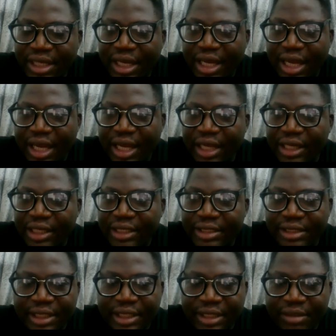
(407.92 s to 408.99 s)
and
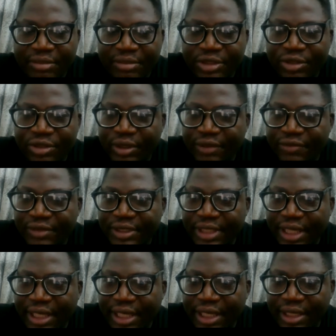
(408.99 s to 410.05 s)
it's
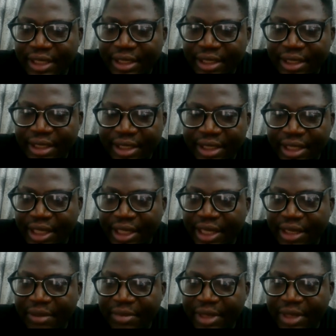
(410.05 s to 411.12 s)
12:10
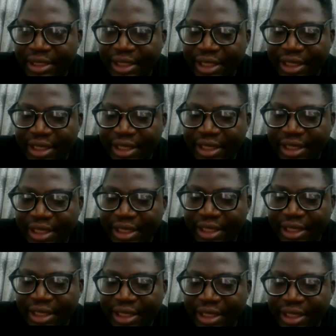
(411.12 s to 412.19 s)
a.m. I think I'll use
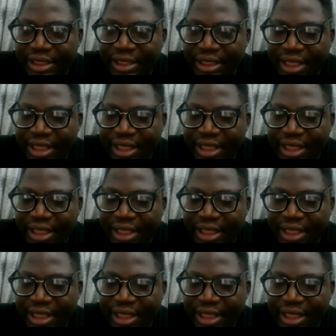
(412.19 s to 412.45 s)
this.